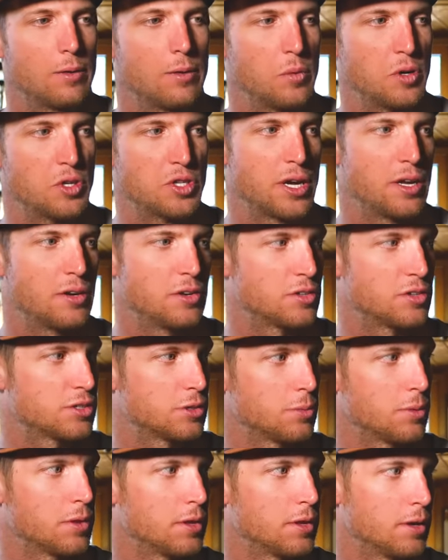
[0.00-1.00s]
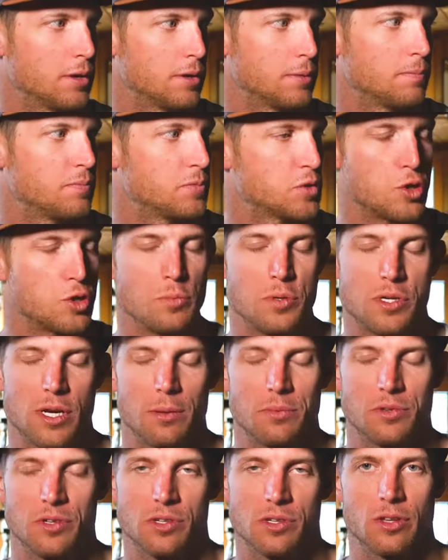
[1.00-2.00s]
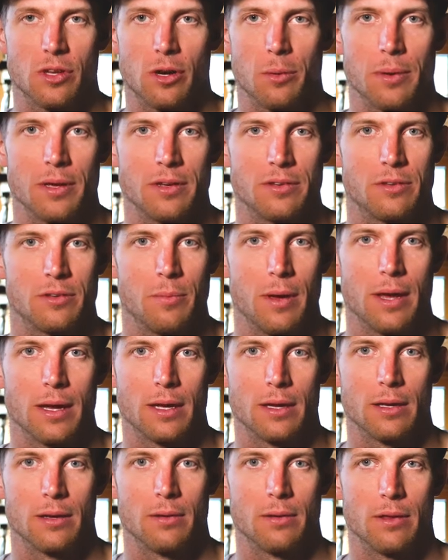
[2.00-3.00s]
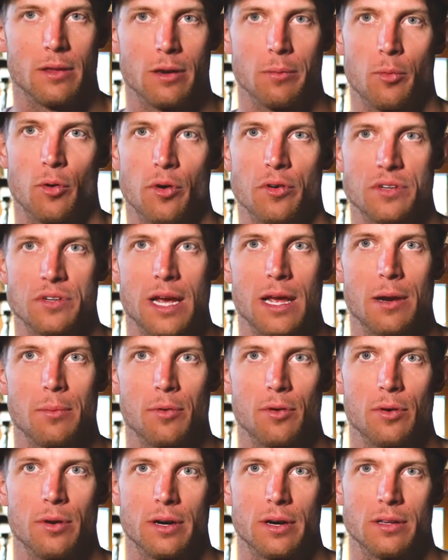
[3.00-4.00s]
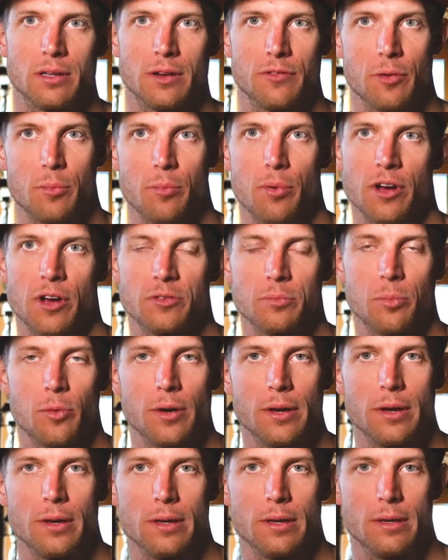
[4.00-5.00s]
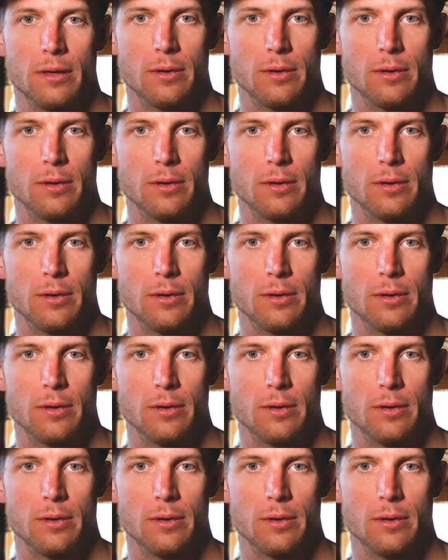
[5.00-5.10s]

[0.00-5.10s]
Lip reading: we changed some of the tube shapes just a little bit to make it a little more attainable at a different price point